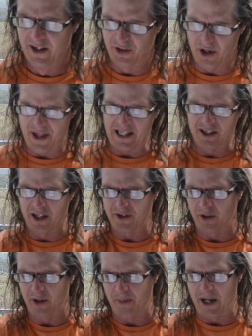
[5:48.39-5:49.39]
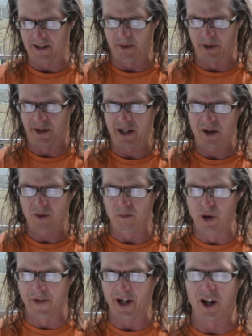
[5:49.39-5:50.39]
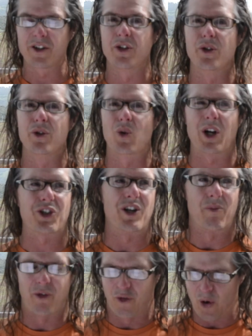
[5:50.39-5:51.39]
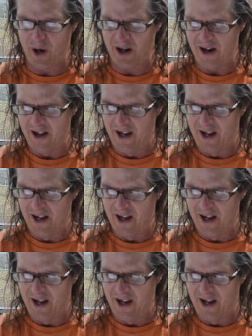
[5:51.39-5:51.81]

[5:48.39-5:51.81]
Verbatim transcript: So that's also a possibility. Moving on to question number 4.